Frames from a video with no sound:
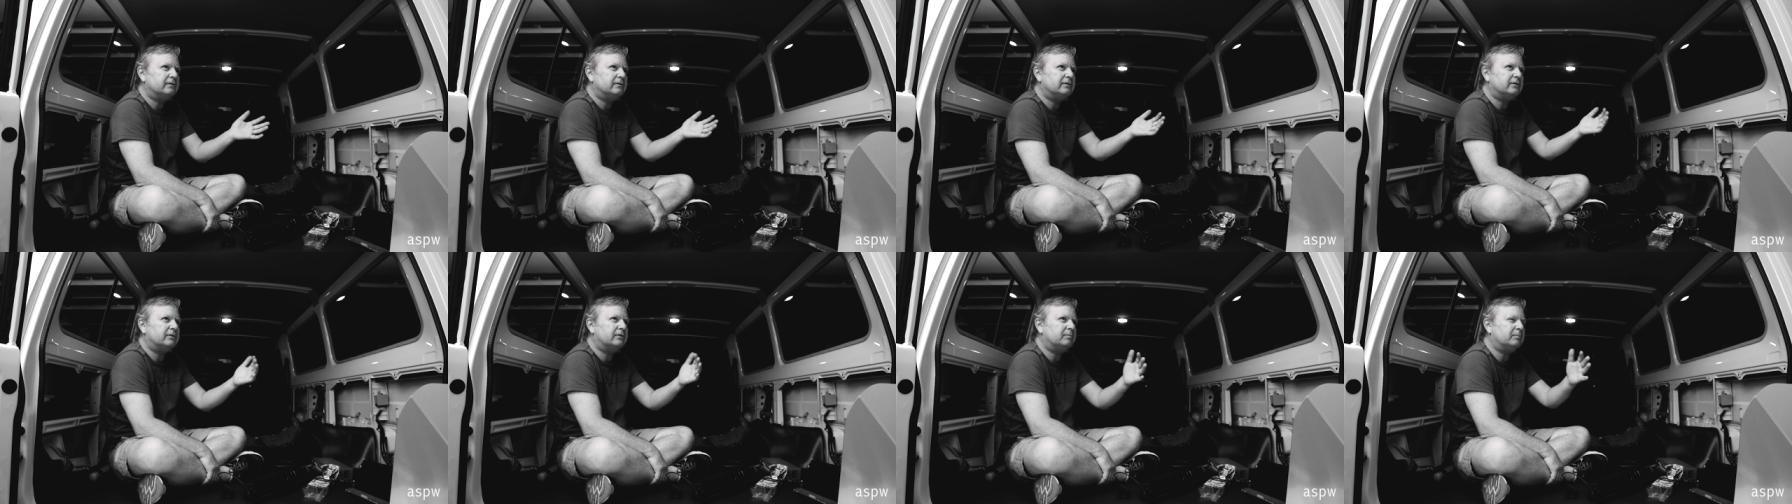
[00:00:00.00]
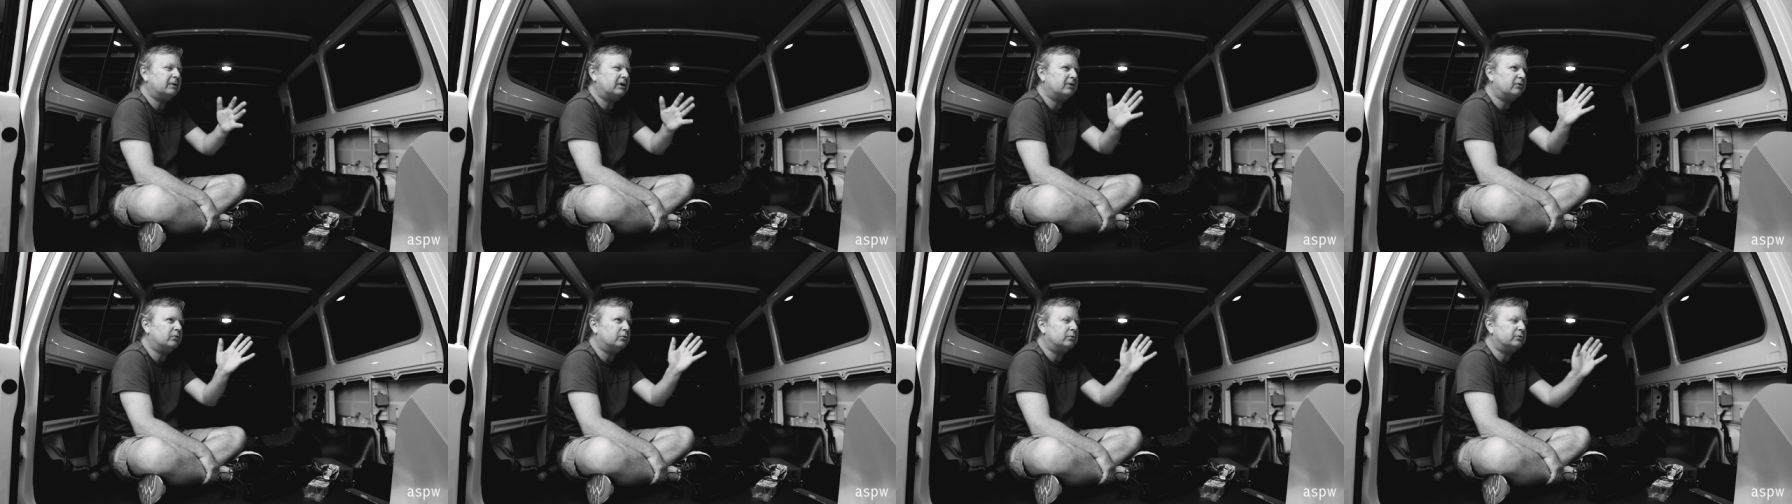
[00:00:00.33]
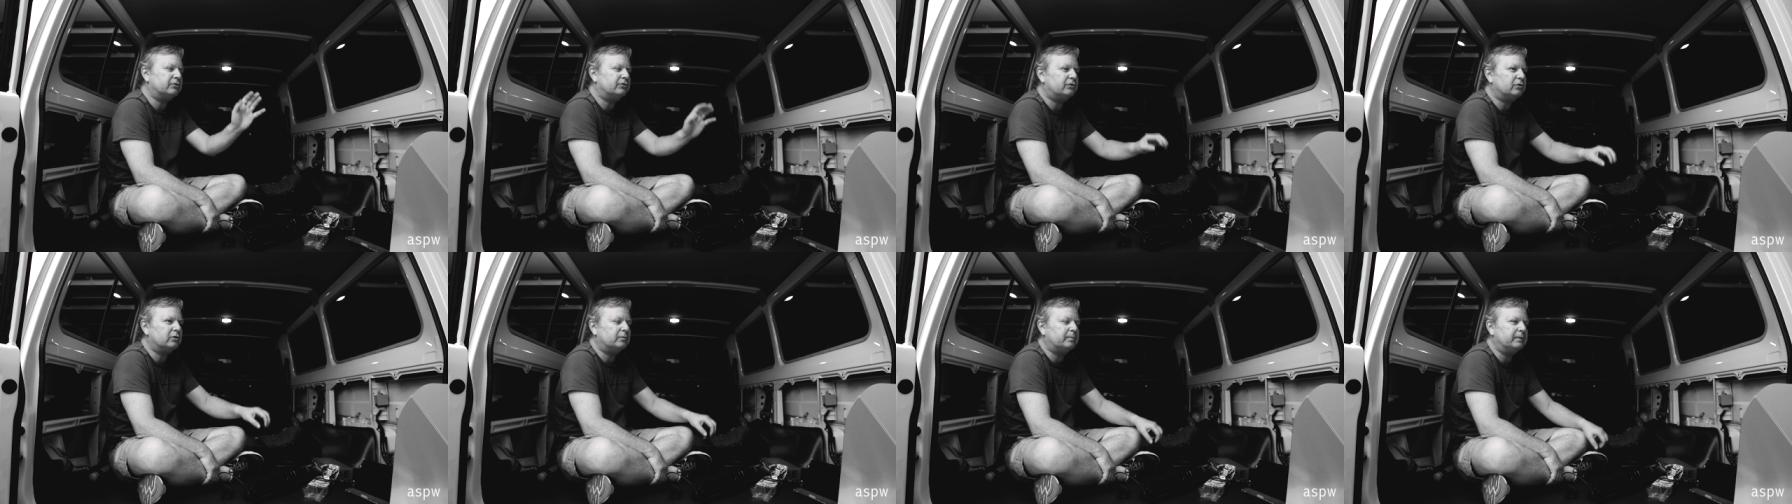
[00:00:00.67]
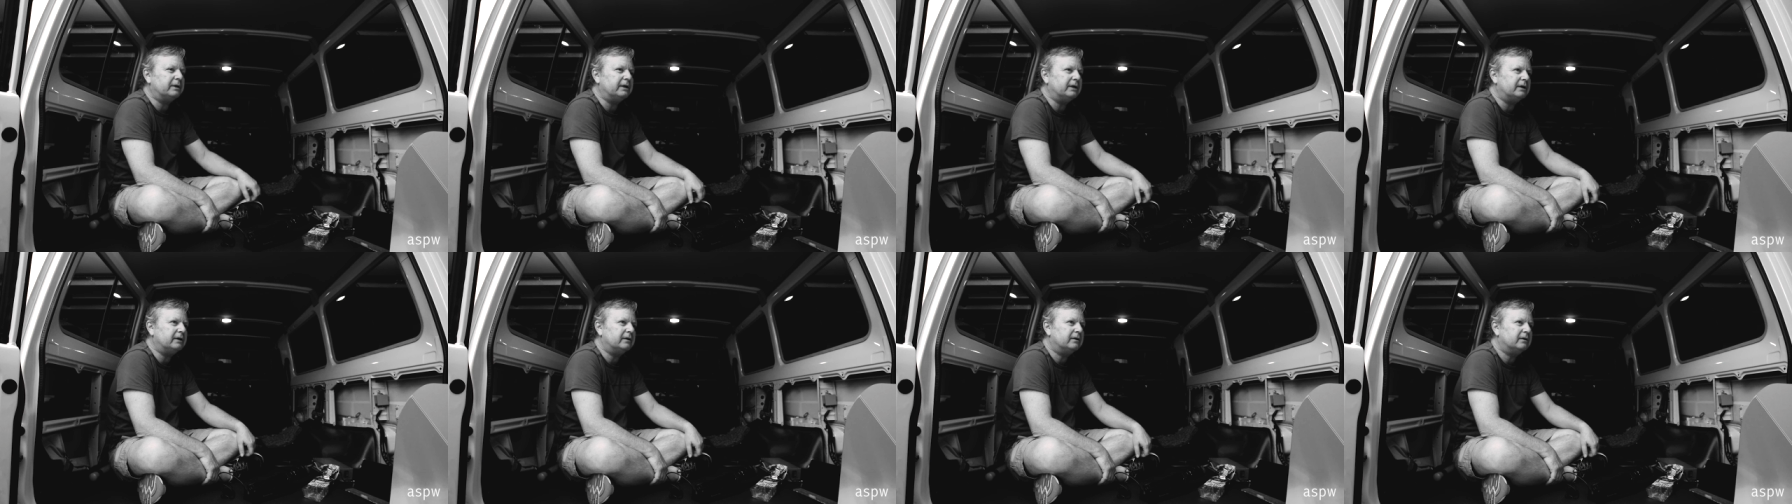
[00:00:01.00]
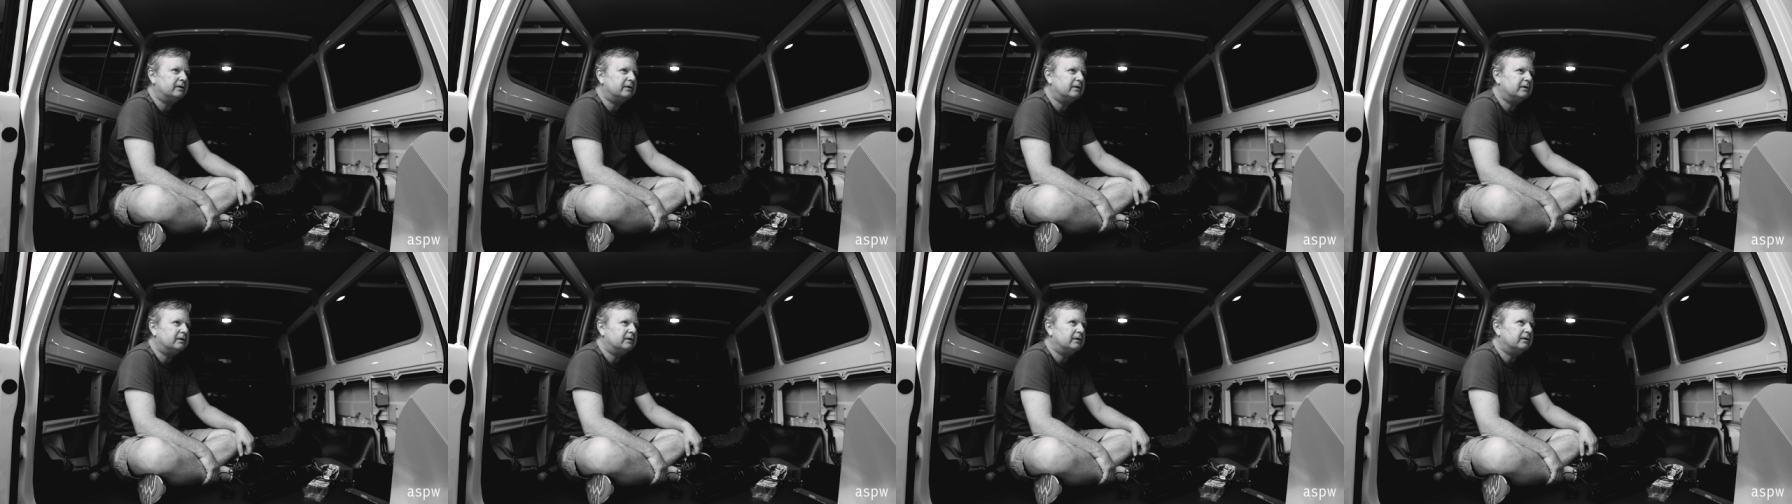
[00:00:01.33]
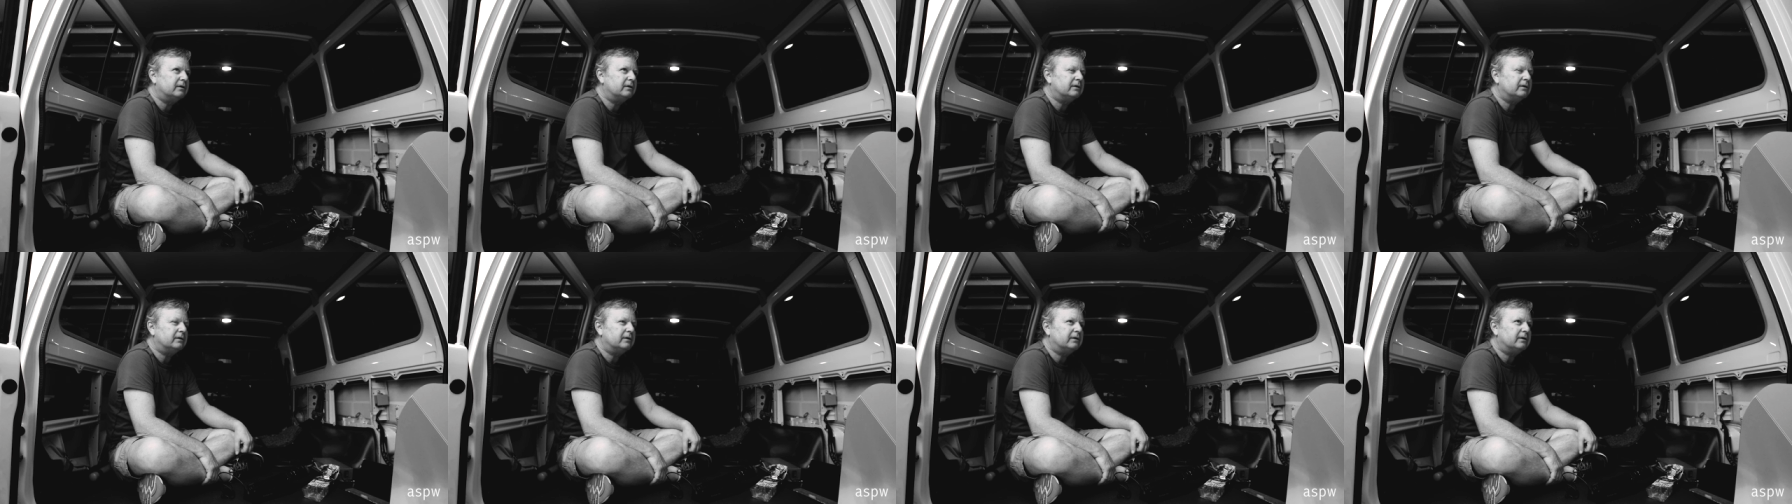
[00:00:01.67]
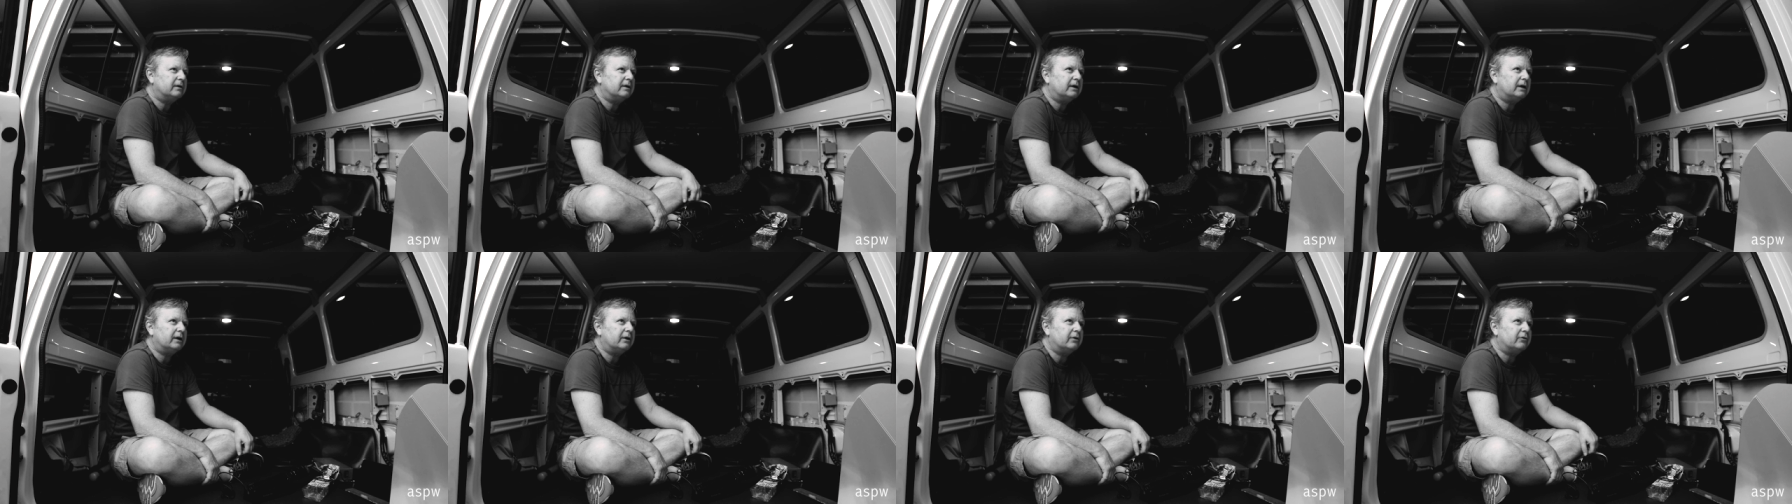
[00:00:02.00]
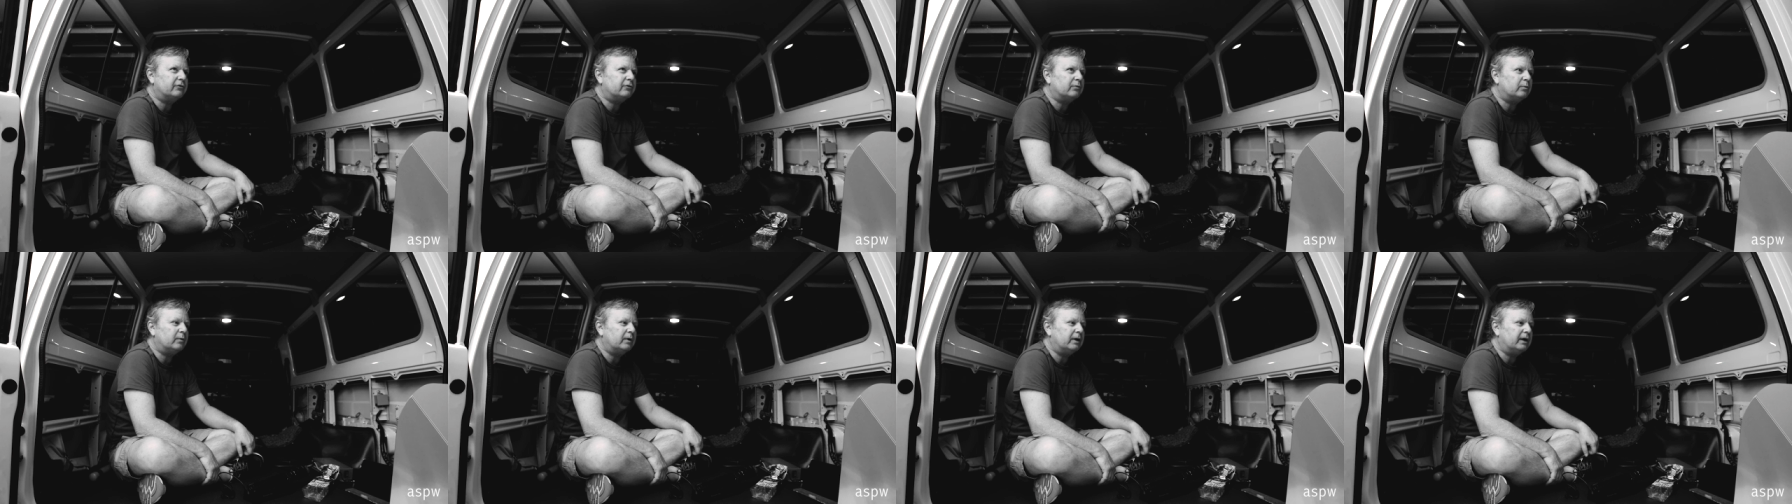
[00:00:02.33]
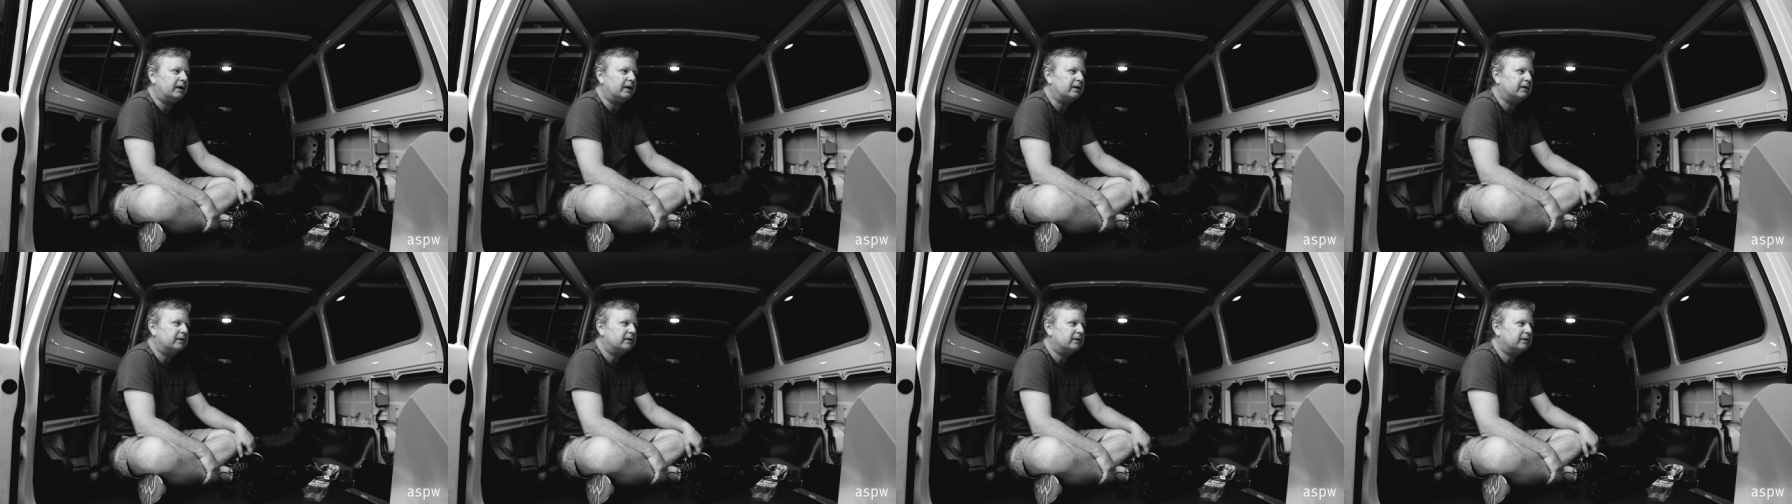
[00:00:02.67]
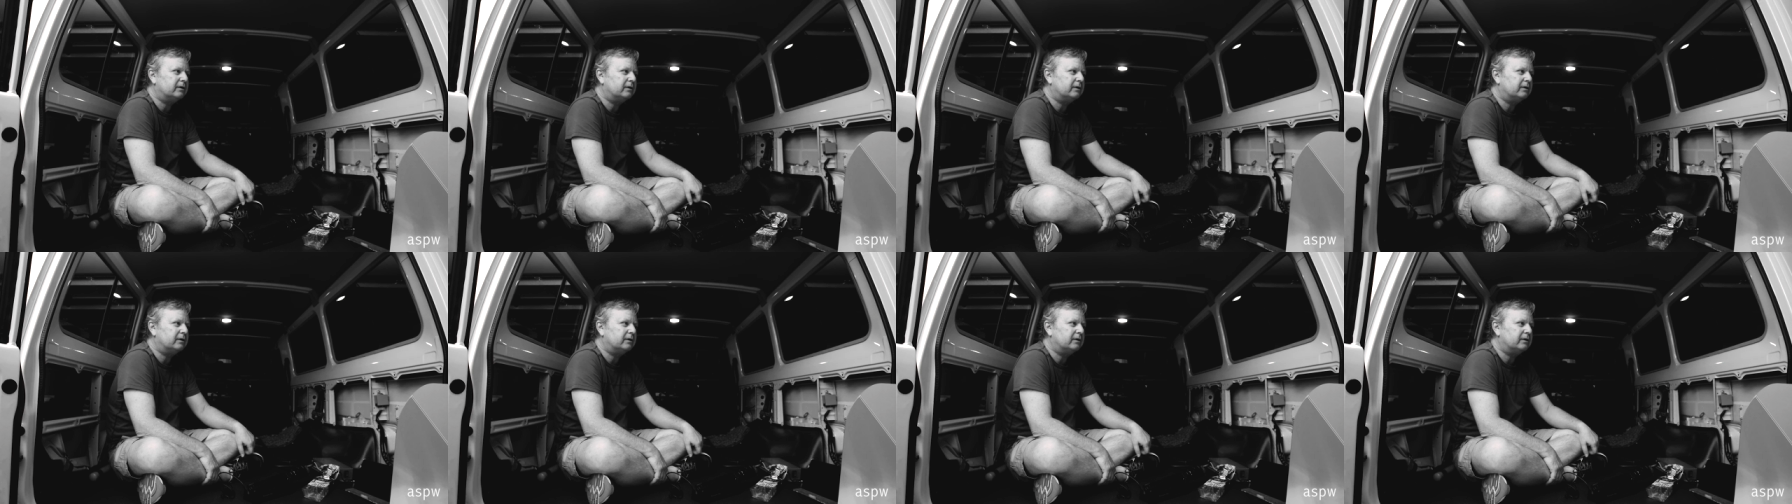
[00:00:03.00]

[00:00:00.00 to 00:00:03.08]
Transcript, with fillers: just my thoughts took me elsewhere